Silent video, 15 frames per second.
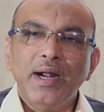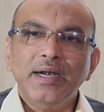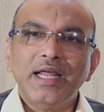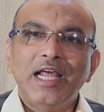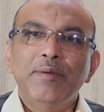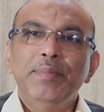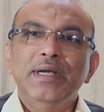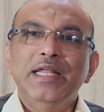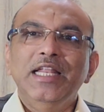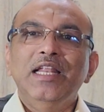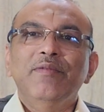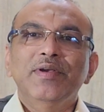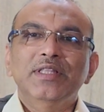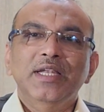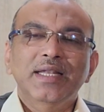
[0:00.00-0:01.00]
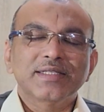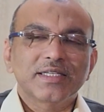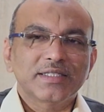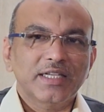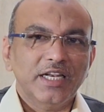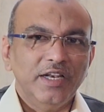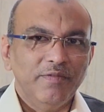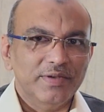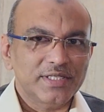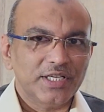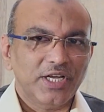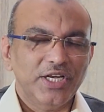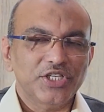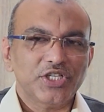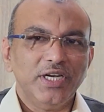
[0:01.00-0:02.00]
part, I'll be dealing with the necessary
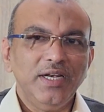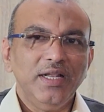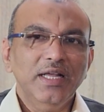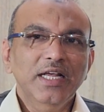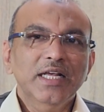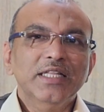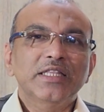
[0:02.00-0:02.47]
investigation.